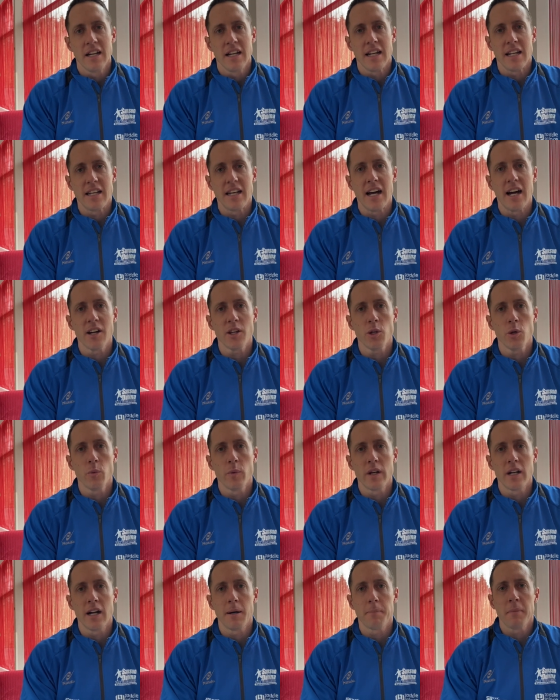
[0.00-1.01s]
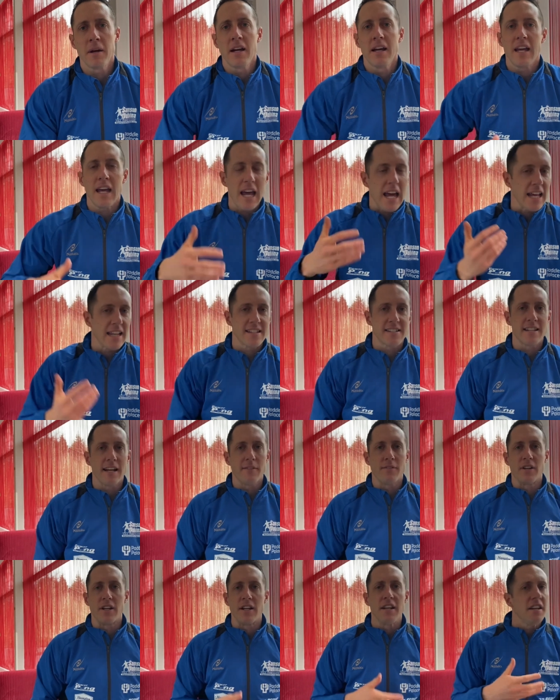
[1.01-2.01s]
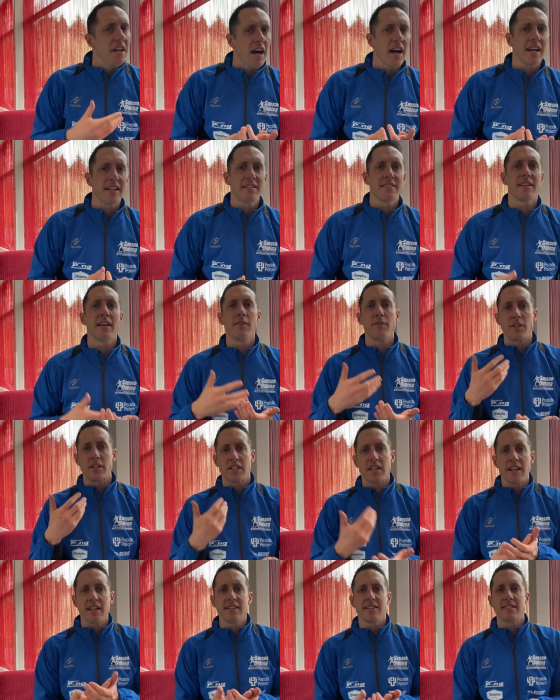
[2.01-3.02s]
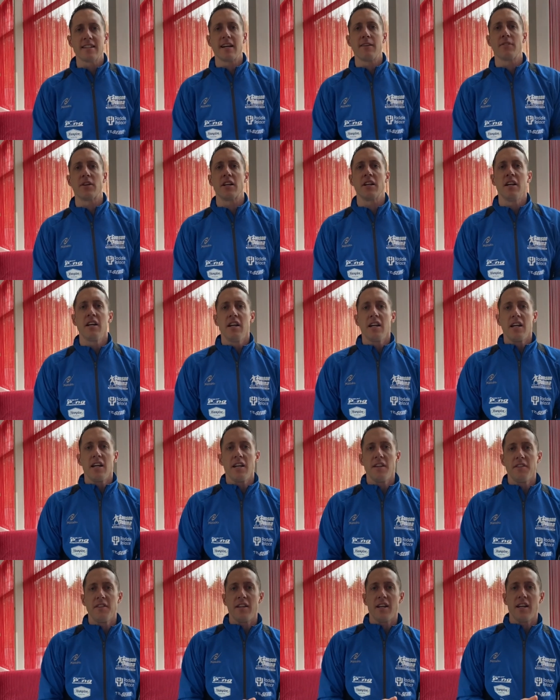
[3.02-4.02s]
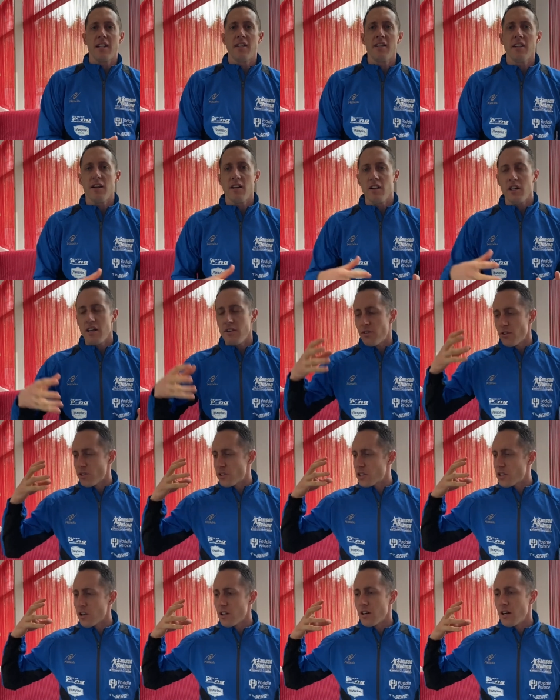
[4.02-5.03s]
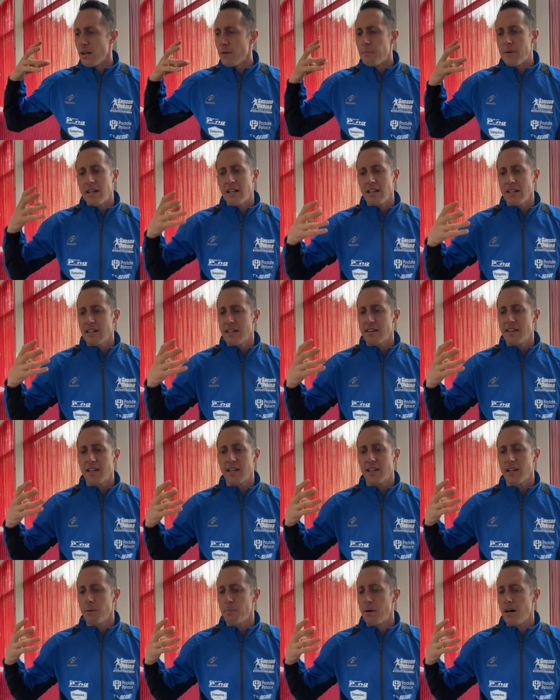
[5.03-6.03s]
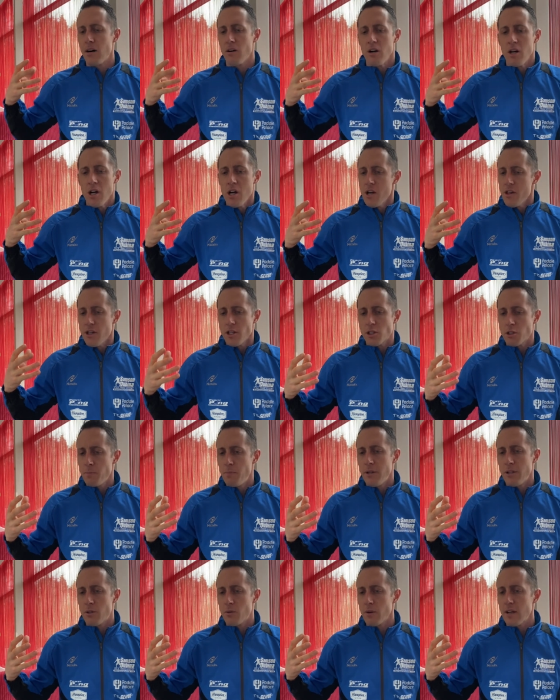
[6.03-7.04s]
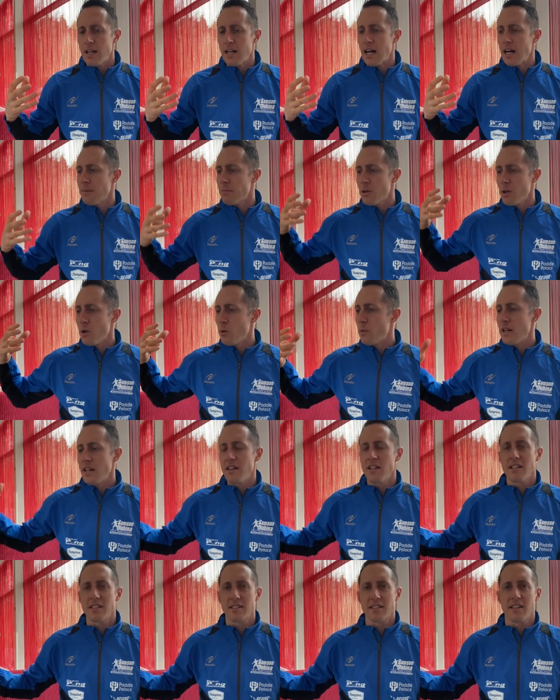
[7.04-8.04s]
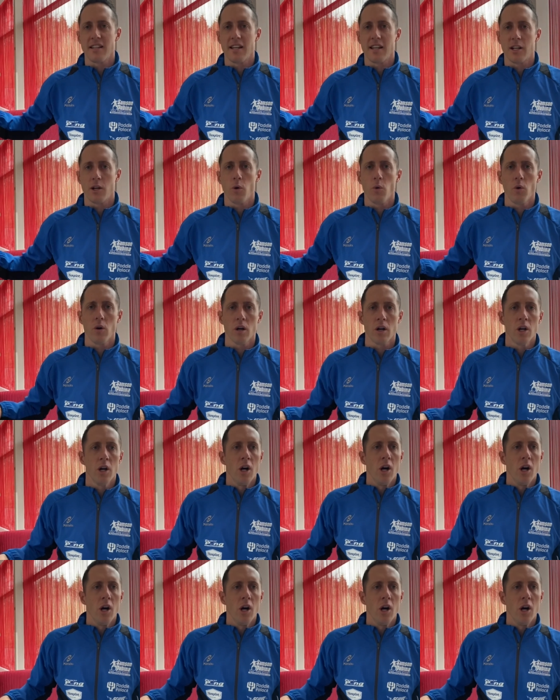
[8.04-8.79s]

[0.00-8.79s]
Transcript: and now you went up 8-7, 9-7, 10-7, and then if you start immediately thinking about, this would be great, I'm gonna win this thing, or